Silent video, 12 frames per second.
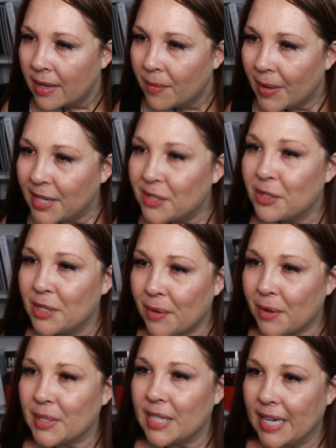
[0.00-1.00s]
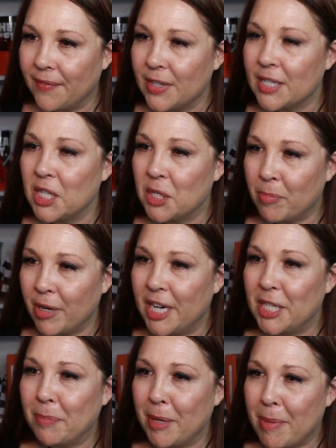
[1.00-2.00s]
Racers know there's a difference in
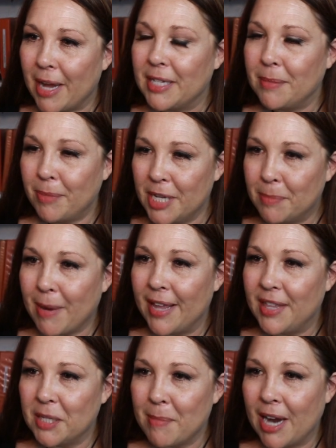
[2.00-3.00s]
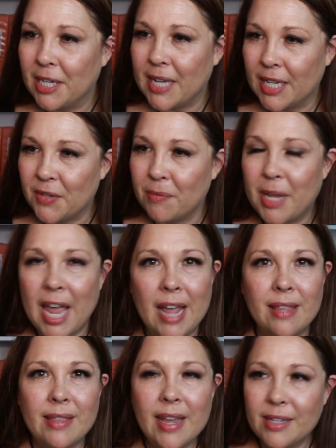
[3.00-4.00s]
springs. Please buy these match sets from
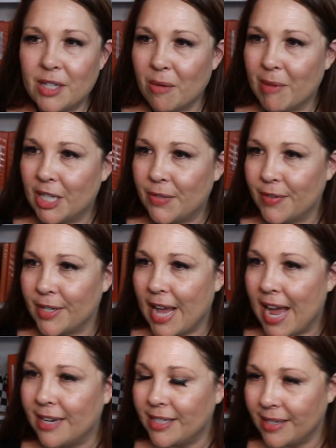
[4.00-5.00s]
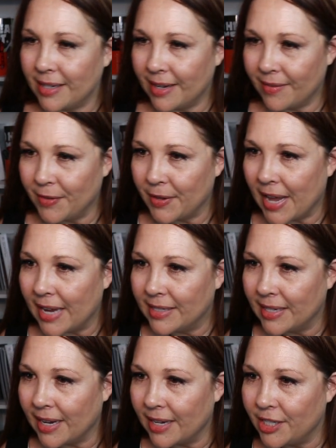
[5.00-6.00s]
Kate. Thanks so much for
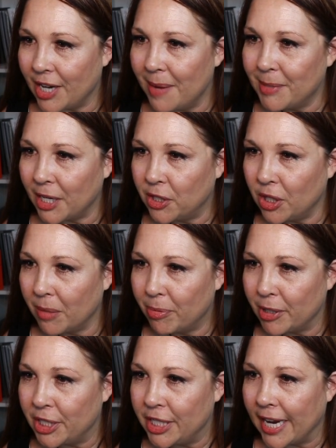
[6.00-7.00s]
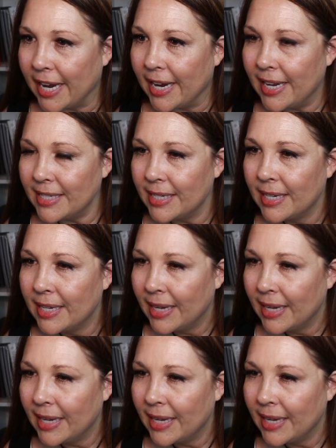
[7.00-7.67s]
that, James. I sure appreciate it.